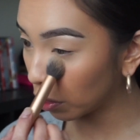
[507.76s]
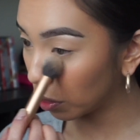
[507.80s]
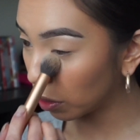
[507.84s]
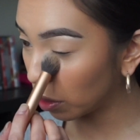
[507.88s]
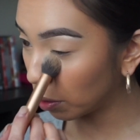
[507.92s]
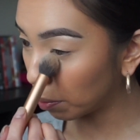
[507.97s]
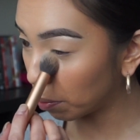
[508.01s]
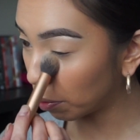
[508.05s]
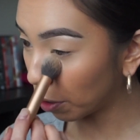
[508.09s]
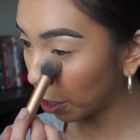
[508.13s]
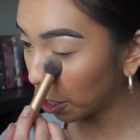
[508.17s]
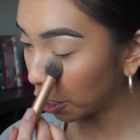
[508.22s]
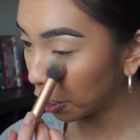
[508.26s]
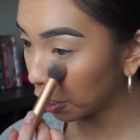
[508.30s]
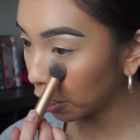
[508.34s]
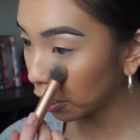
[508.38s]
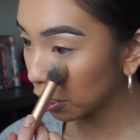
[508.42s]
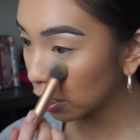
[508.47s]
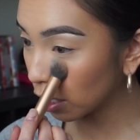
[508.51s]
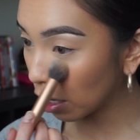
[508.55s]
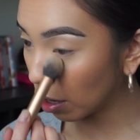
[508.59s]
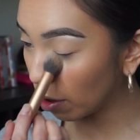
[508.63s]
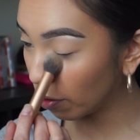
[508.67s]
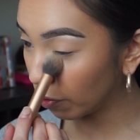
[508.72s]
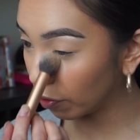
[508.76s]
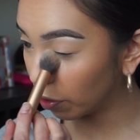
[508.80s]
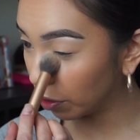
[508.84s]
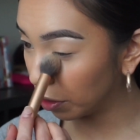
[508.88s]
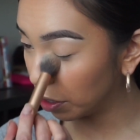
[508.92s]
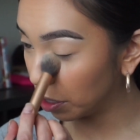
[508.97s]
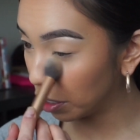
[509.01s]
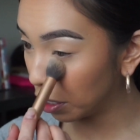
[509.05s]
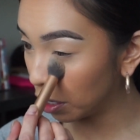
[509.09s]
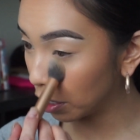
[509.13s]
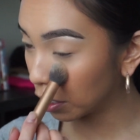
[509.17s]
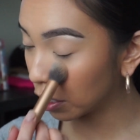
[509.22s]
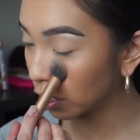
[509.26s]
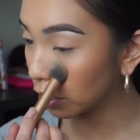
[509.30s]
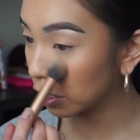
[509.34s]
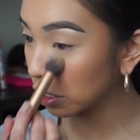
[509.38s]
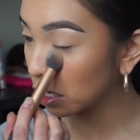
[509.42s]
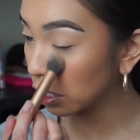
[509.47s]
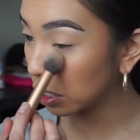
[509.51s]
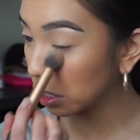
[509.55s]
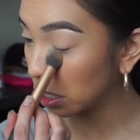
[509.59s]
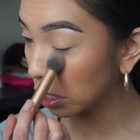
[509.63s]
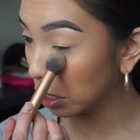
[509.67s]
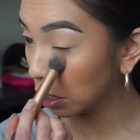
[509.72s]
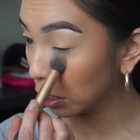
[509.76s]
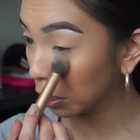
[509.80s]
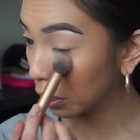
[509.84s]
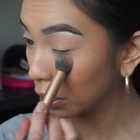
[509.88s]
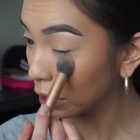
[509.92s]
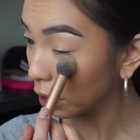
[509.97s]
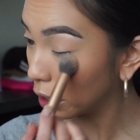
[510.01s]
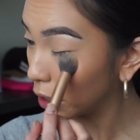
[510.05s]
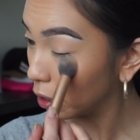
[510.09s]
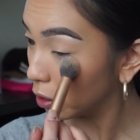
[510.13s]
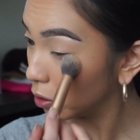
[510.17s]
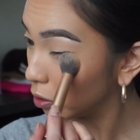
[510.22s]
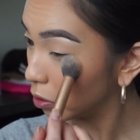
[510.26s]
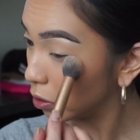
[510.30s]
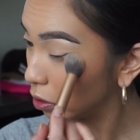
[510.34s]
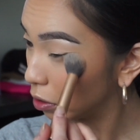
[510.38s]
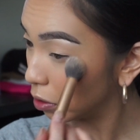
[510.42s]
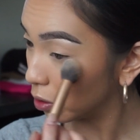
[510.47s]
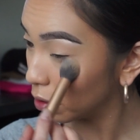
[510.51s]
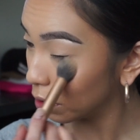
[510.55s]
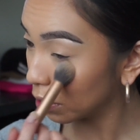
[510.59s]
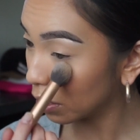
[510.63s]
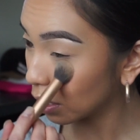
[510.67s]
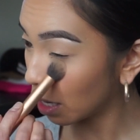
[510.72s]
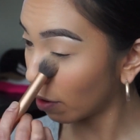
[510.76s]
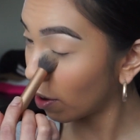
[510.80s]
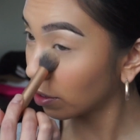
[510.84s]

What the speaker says: the brightness of the concealer that you use.